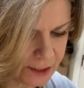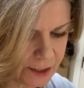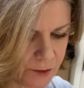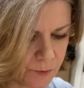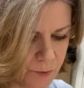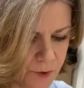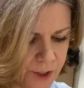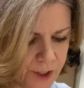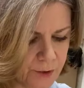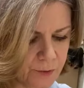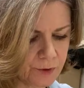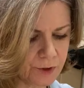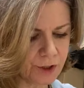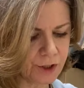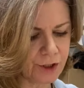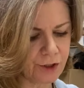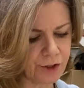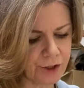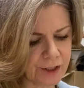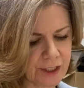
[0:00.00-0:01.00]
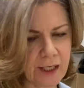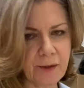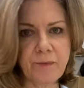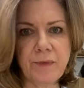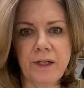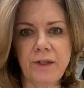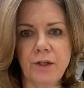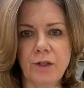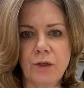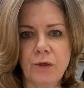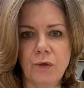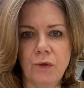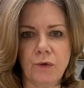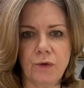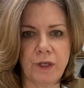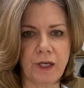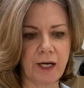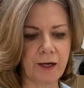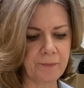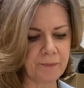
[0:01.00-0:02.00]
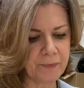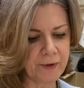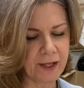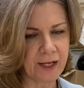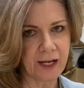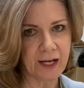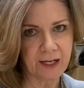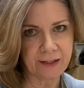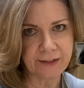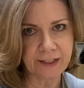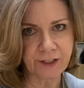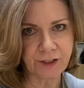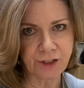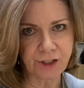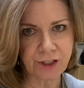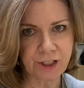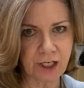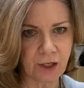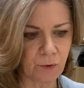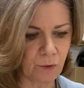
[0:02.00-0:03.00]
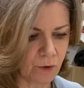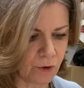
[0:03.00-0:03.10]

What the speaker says: What you want to do is come around the corner and then just go